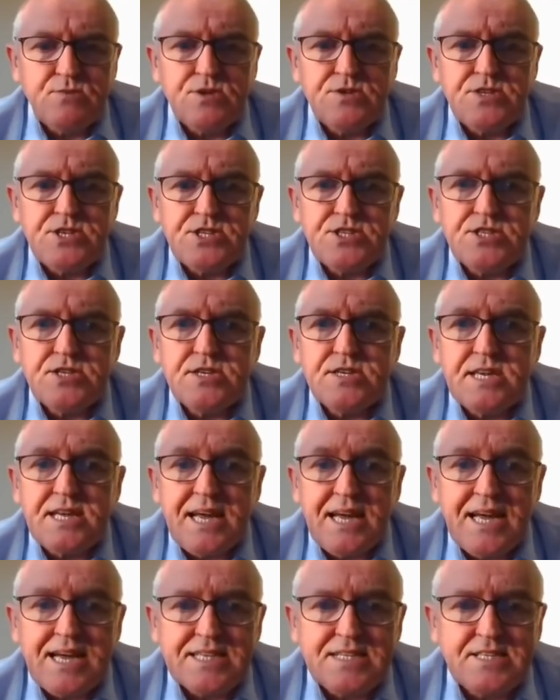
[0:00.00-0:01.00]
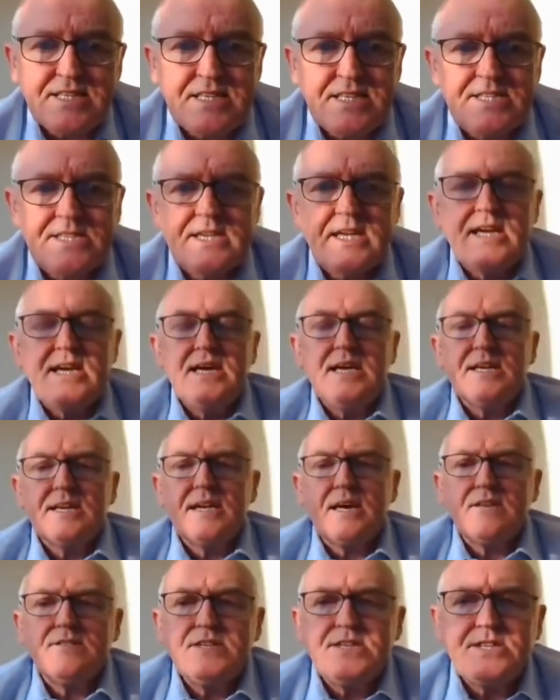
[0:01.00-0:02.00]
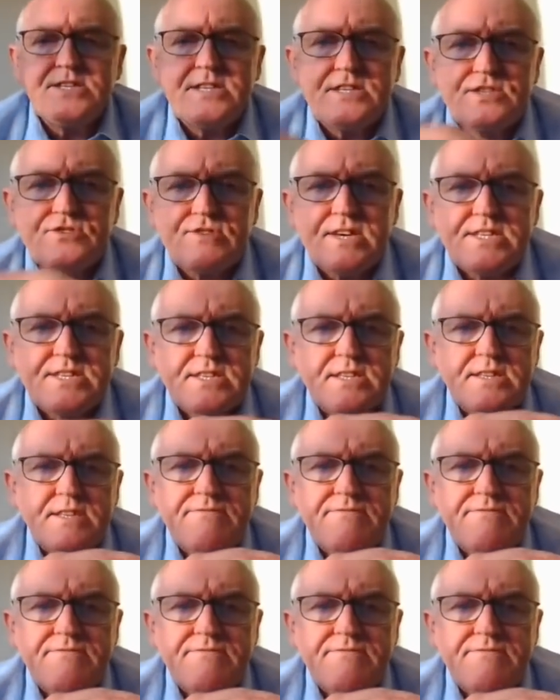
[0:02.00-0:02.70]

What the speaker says: What this study adds is, now this is interesting,